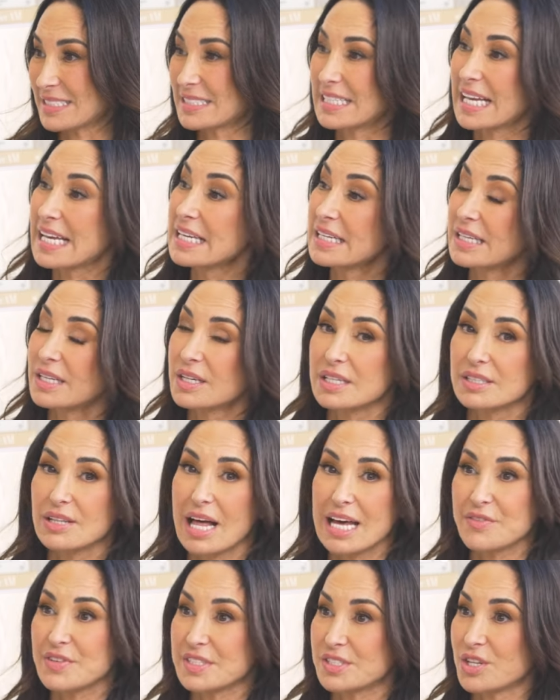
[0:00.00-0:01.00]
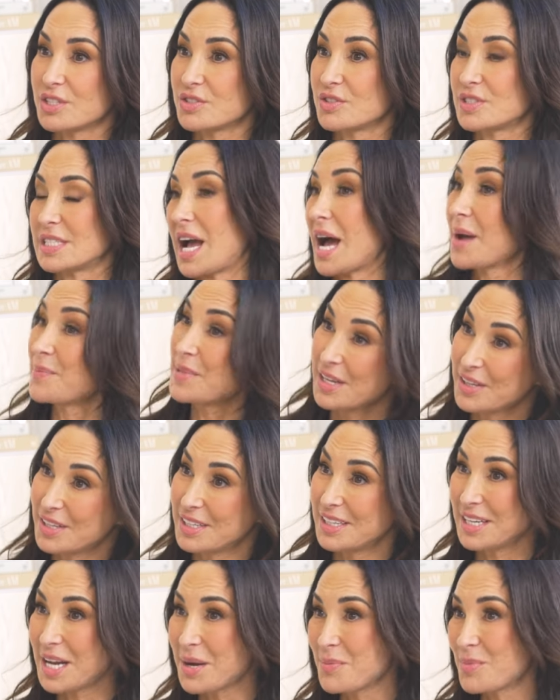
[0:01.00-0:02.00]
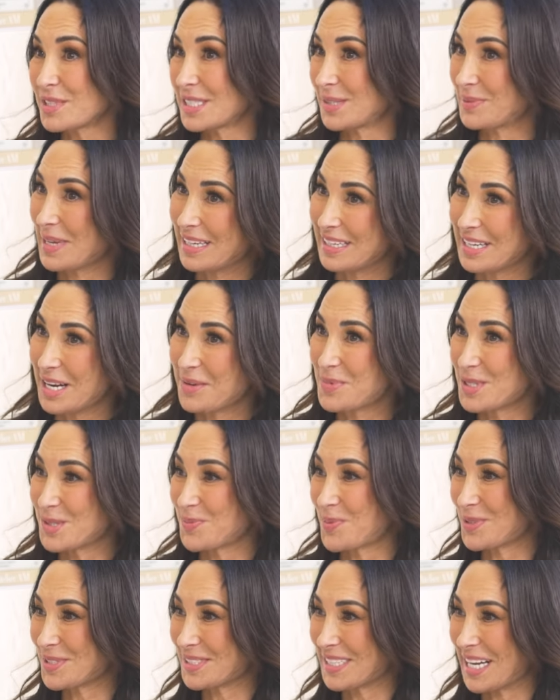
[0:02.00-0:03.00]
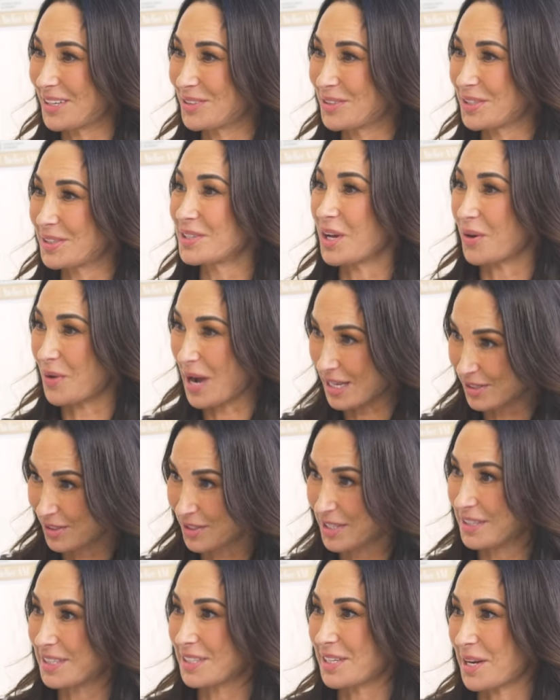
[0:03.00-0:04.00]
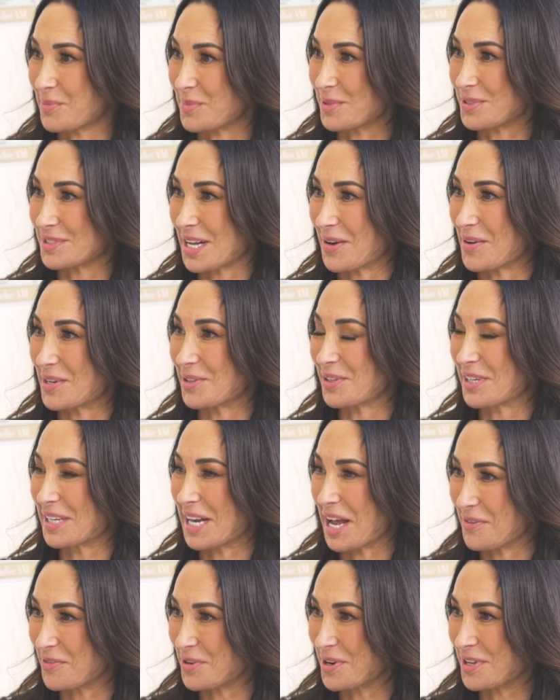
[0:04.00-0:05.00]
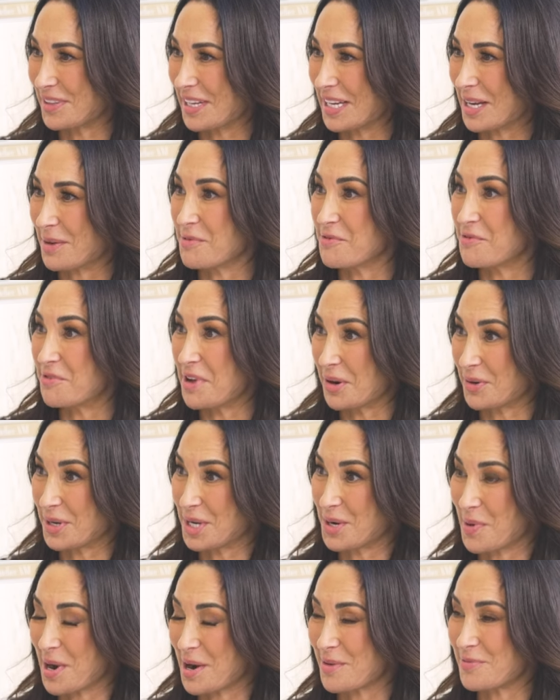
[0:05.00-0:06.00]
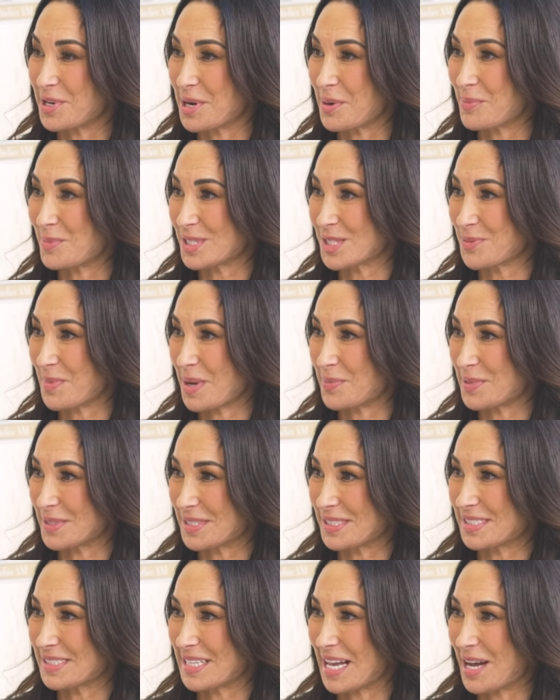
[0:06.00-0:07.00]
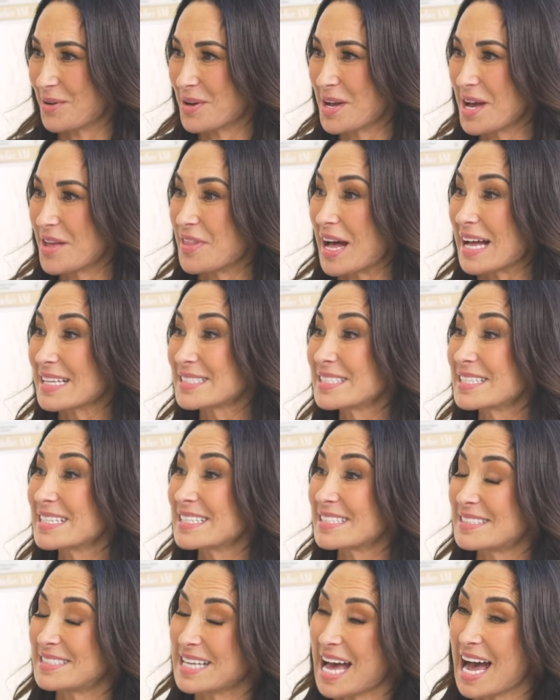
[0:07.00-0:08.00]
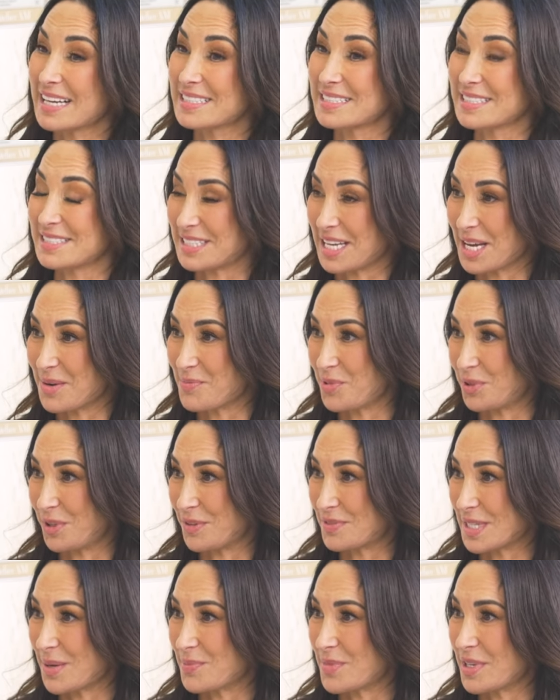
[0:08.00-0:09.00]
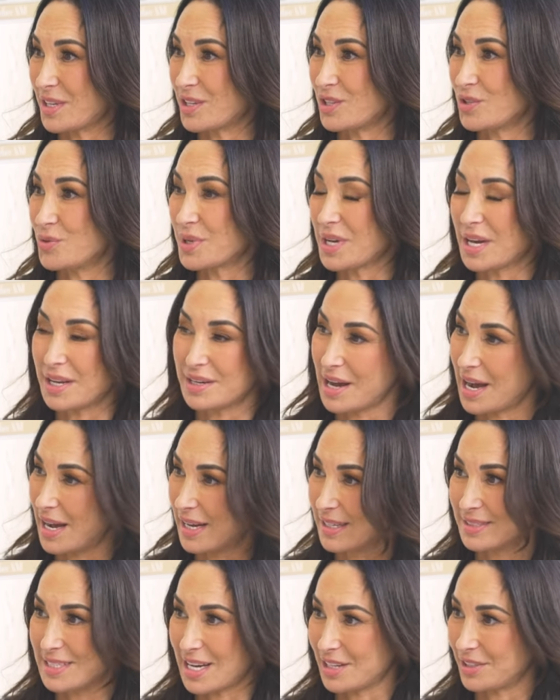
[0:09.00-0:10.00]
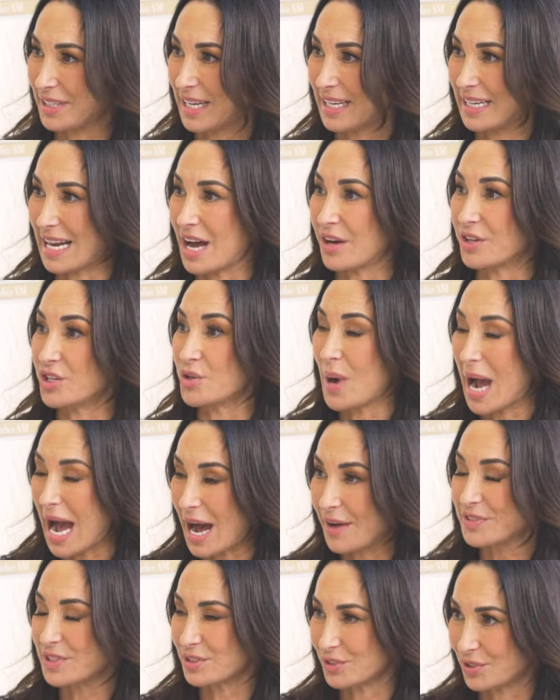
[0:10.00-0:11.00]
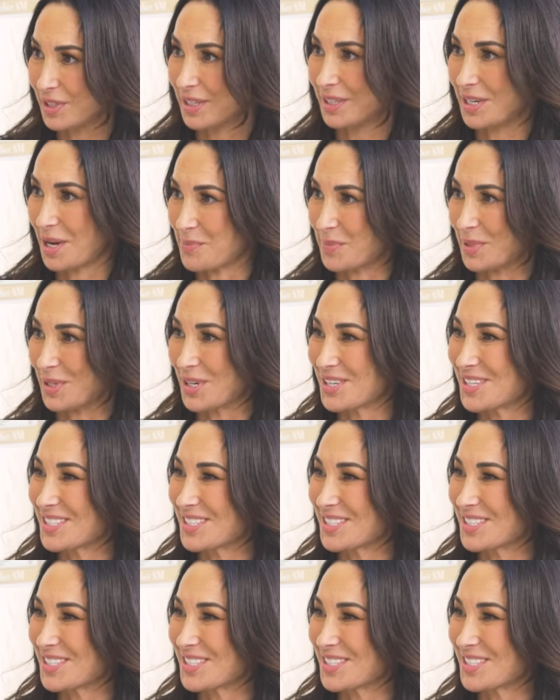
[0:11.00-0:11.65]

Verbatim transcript: Cause I had a lot of us also say, I'm not good at numbers. I'm not a numbers person. I don't, know. I look at the numbers now. I look at everything. I'm very aware of the numbers in my business now. That's an exact example of something you cannot delegate out. You have to look at numbers.